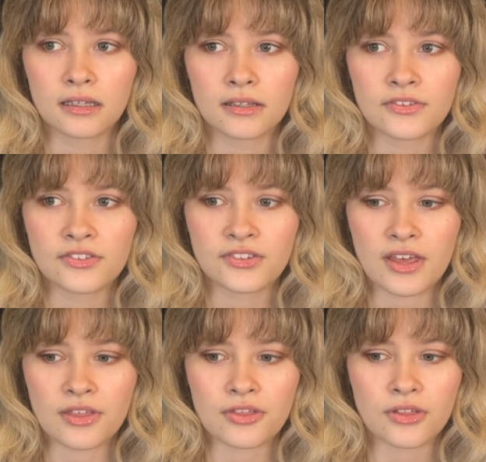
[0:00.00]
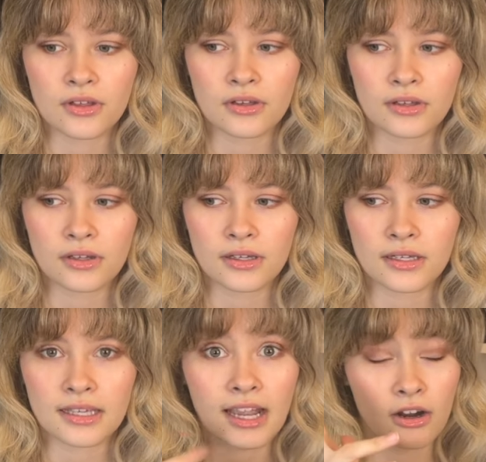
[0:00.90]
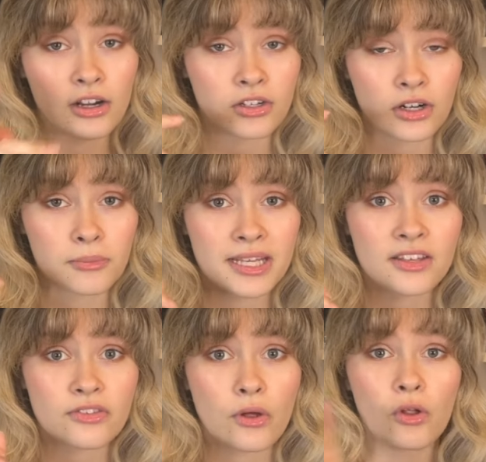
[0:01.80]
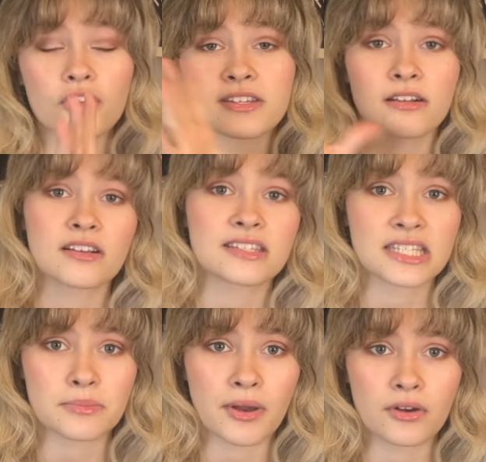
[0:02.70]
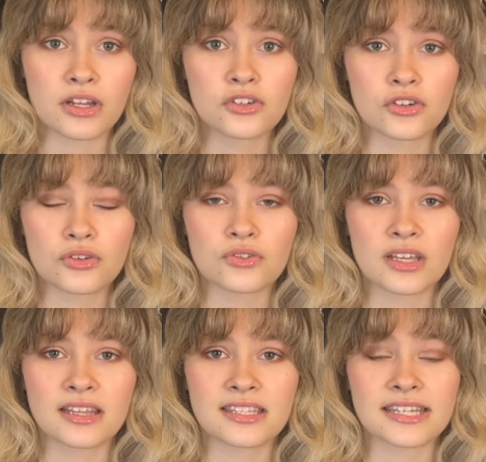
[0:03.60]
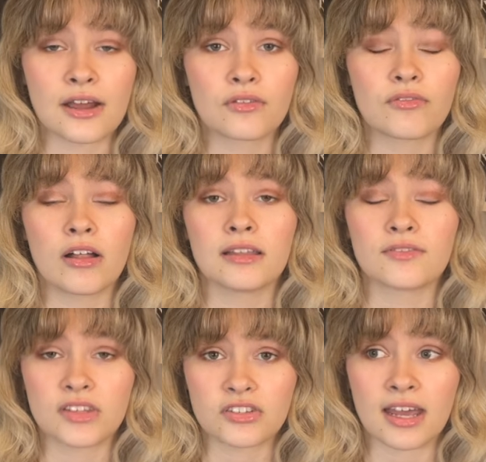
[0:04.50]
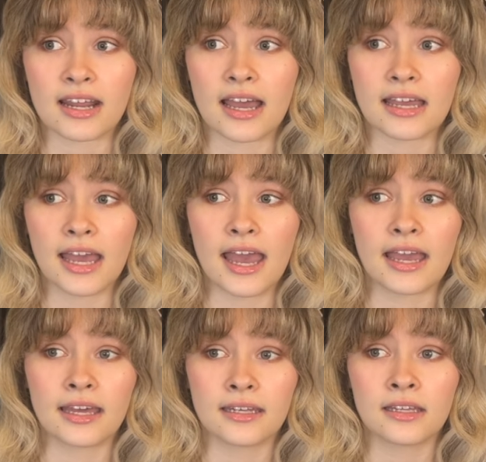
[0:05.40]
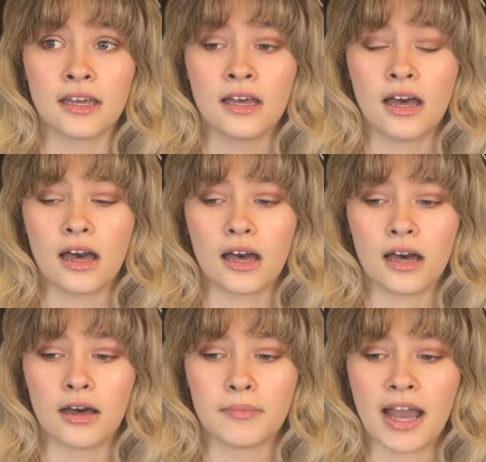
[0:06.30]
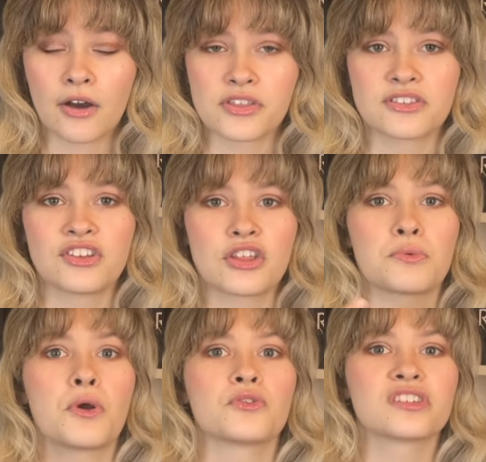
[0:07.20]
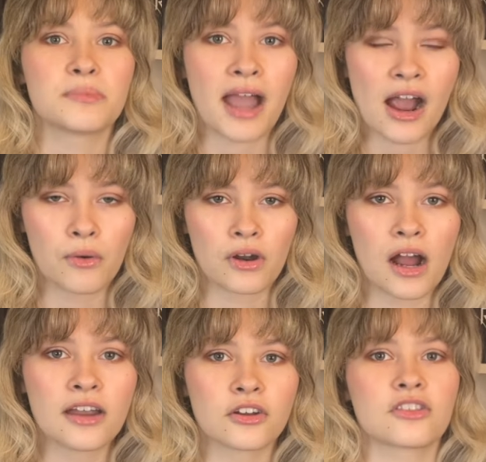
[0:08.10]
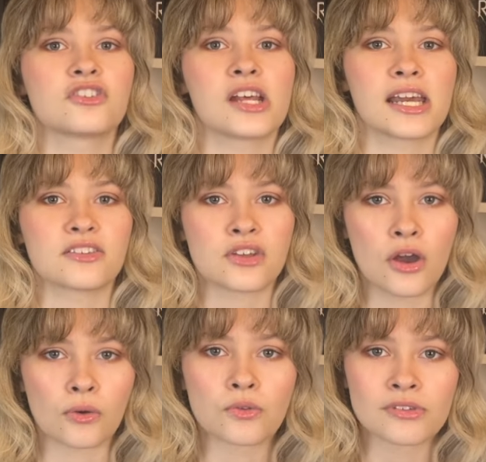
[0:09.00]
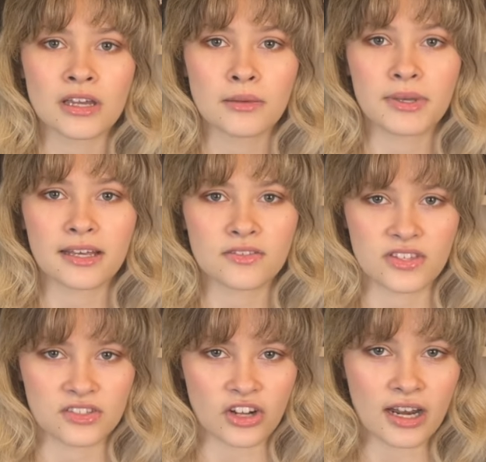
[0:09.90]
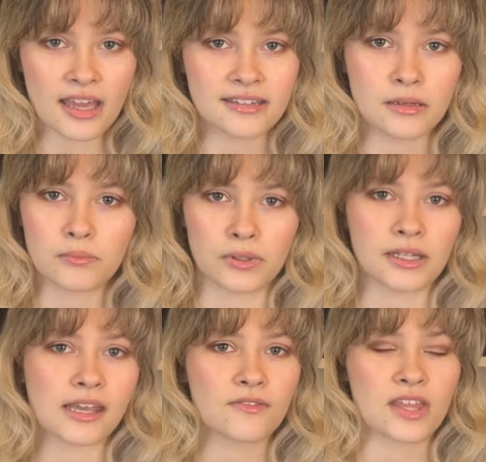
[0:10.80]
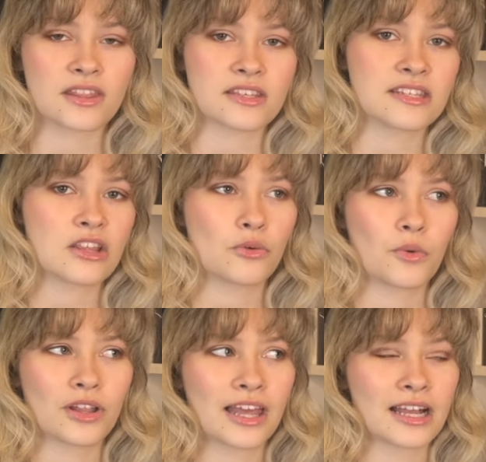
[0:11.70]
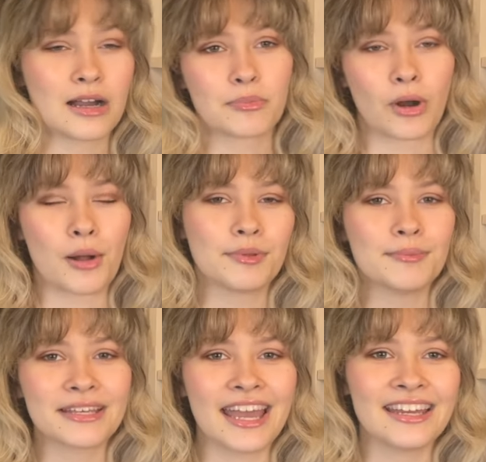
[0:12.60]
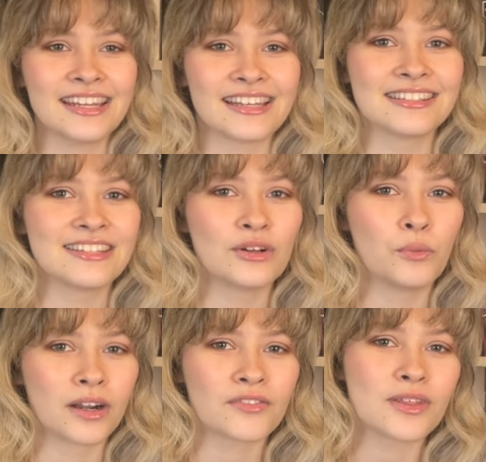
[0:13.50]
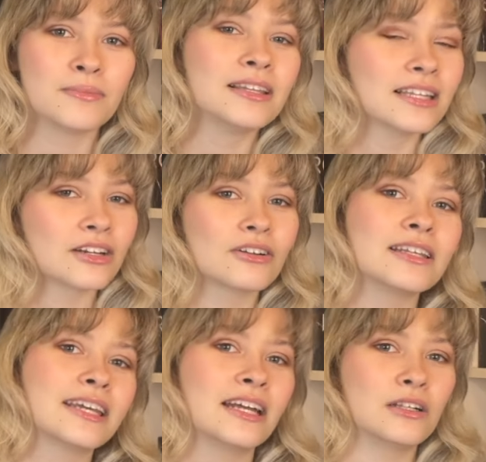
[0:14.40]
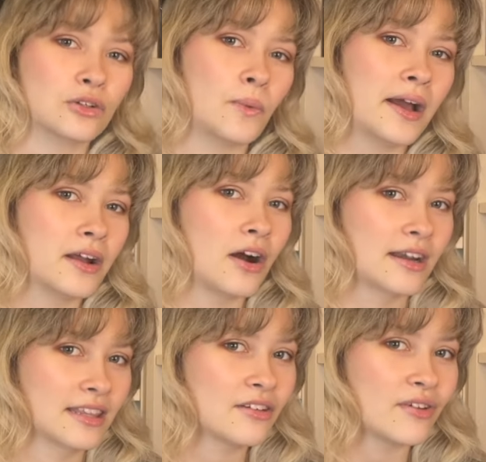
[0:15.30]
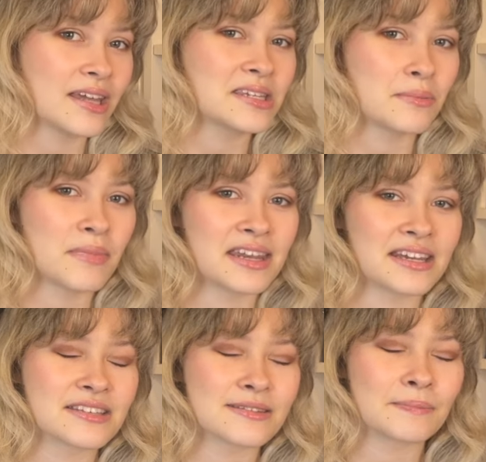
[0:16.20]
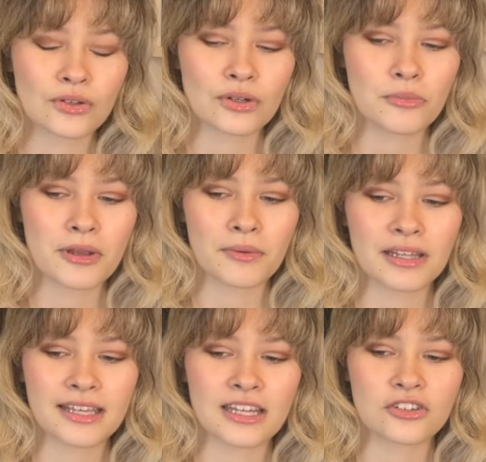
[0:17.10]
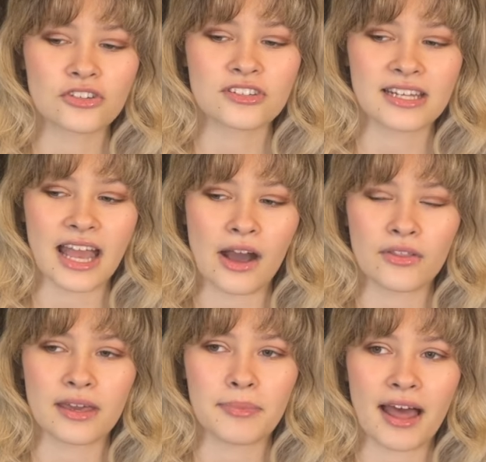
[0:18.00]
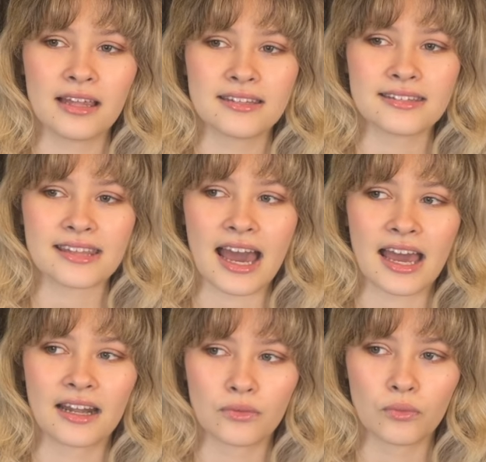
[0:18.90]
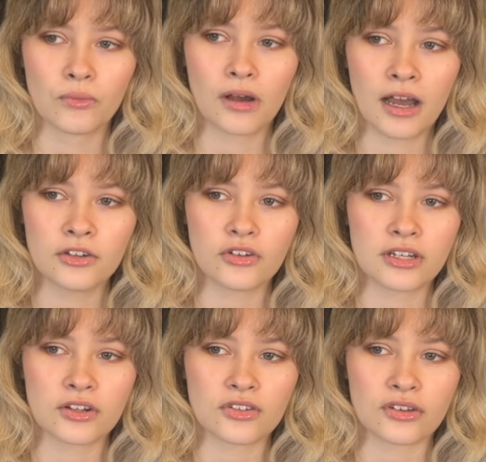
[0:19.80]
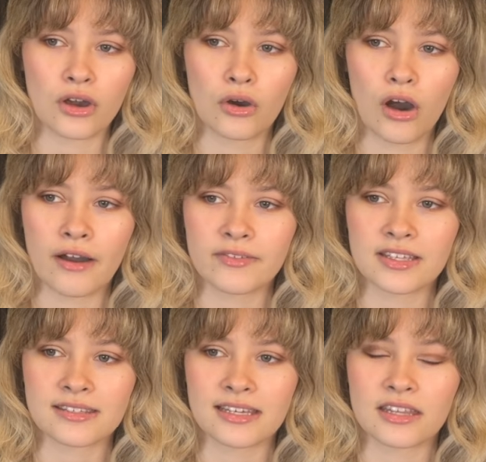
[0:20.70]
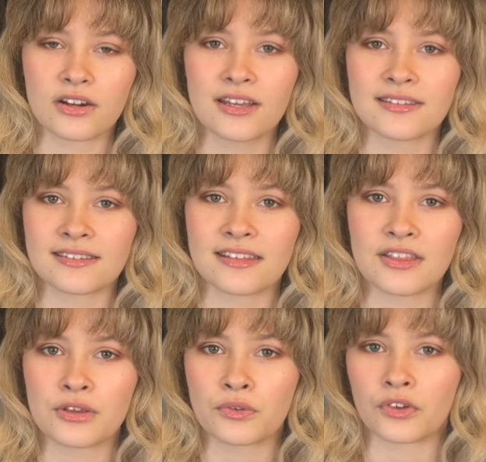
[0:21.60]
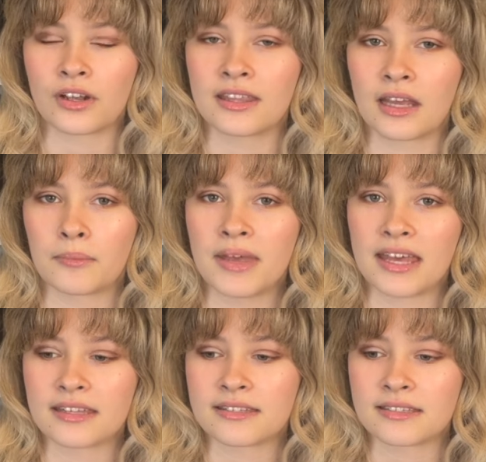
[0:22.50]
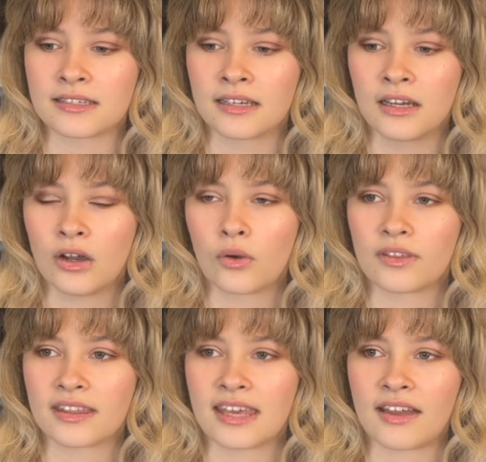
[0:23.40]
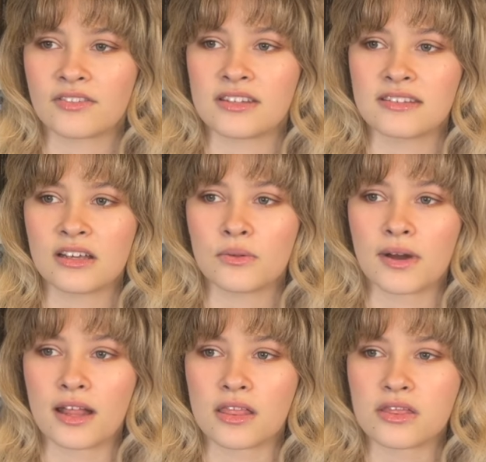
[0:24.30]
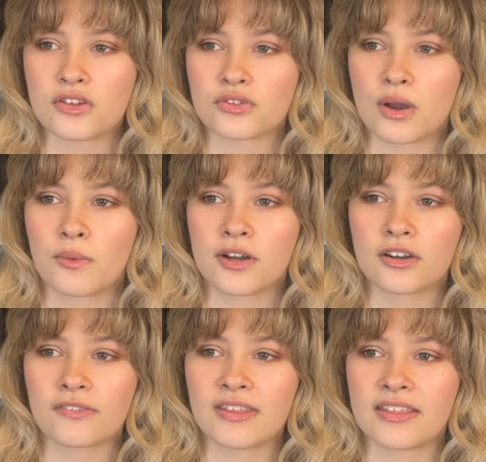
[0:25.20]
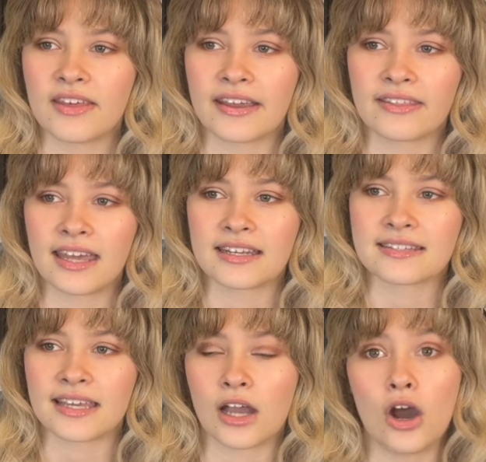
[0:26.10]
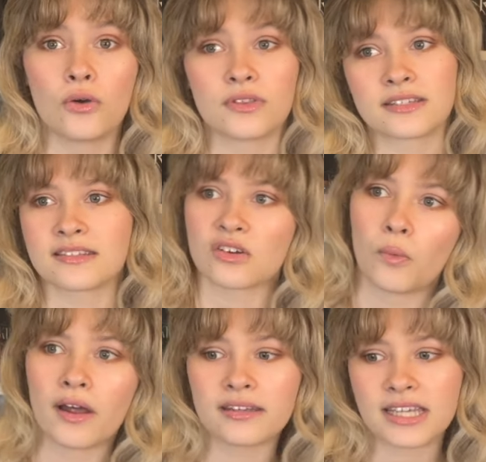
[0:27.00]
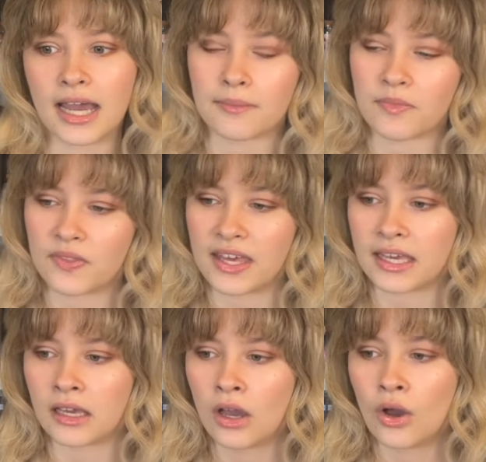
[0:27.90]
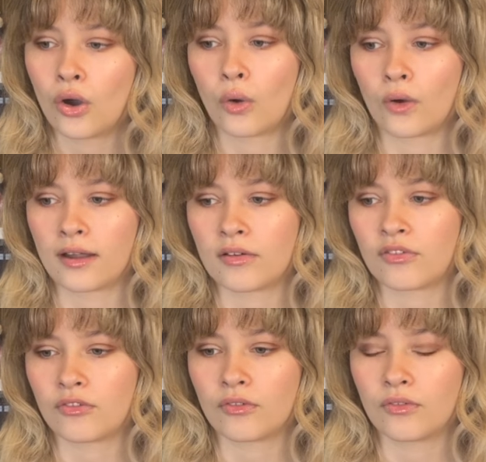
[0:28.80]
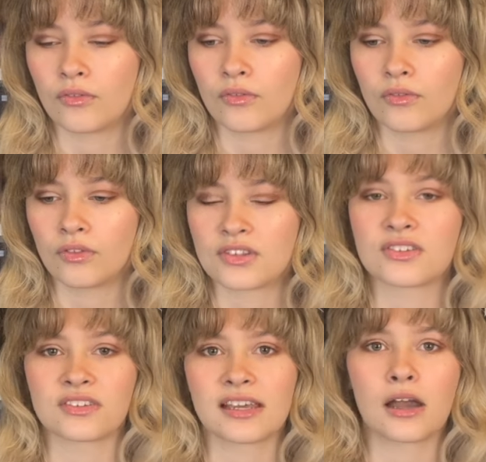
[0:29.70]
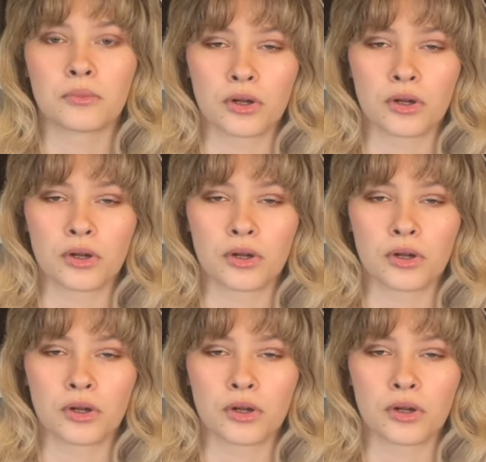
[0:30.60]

Sith character, because the whole series is about introducing the downfall of the Jedi and how the Sith rose to power under the Jedi's nose, because the Jedi didn't believe that the Sith were like a problem again until one of them literally killed Qui-Gon in The Phantom Menace. So it'll be really interesting how they balance that. 100 years ago, obviously there is a Sith user in their midst, or that they have to deal with. So I wonder if they think that it's like, oh, this is a one-time thing, or if this is like a